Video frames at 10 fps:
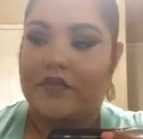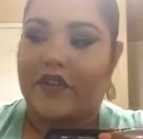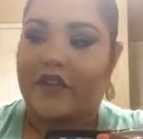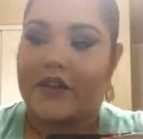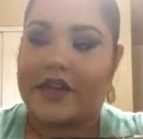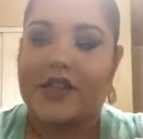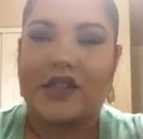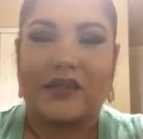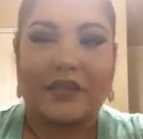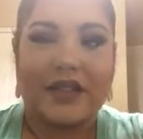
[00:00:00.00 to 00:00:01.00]

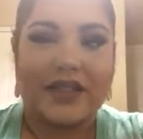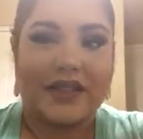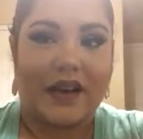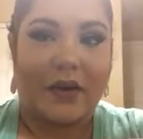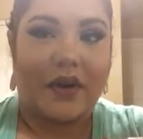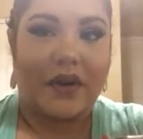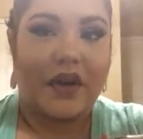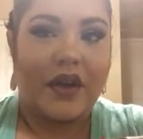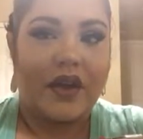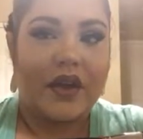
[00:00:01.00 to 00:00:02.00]
foundation, because that
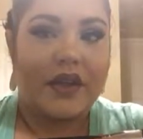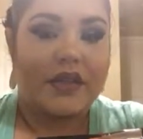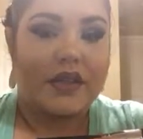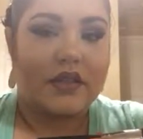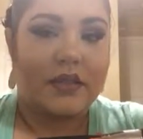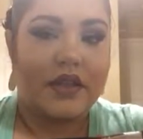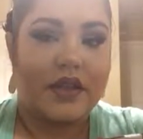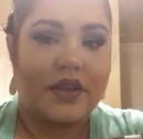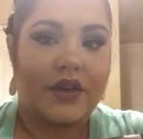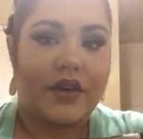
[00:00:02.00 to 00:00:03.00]
one is a little bit
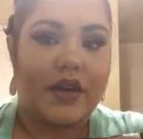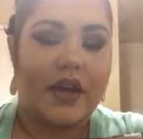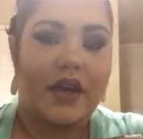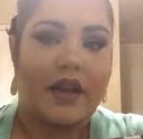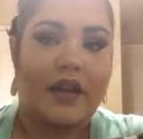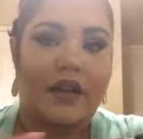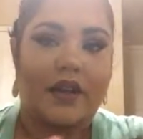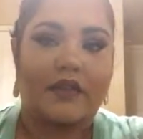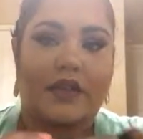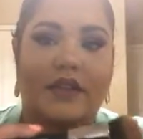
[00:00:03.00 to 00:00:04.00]
thicker and it
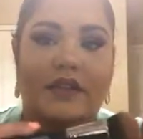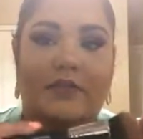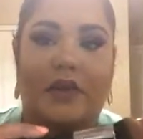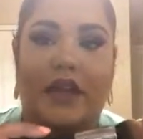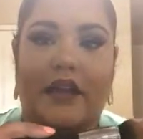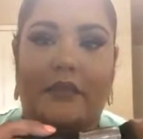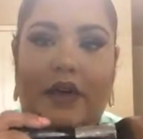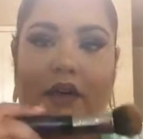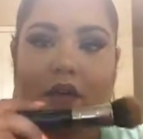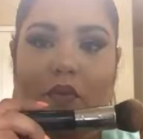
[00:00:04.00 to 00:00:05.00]
does blend
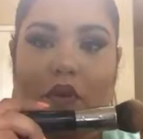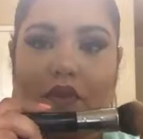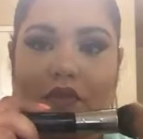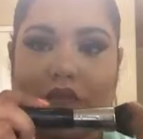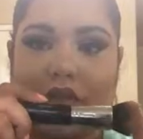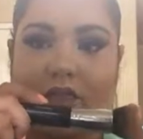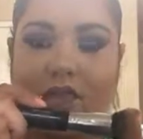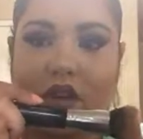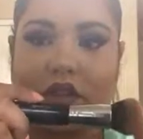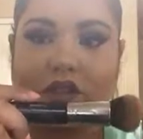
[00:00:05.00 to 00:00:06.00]
better with this
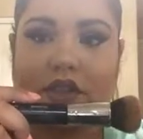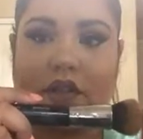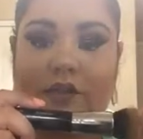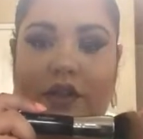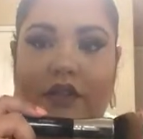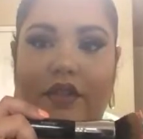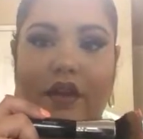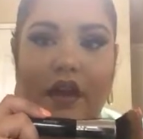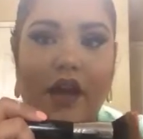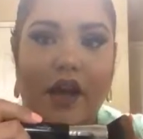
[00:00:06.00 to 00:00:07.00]
brush than with
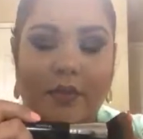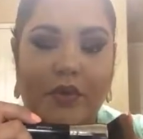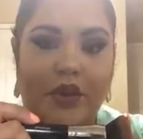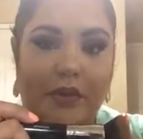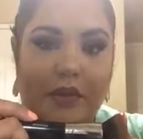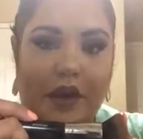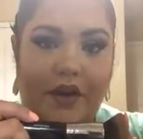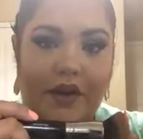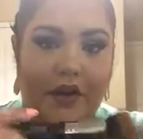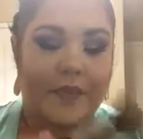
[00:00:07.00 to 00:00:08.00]
a beauty
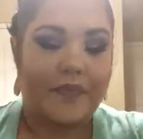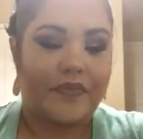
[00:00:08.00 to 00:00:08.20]
blender.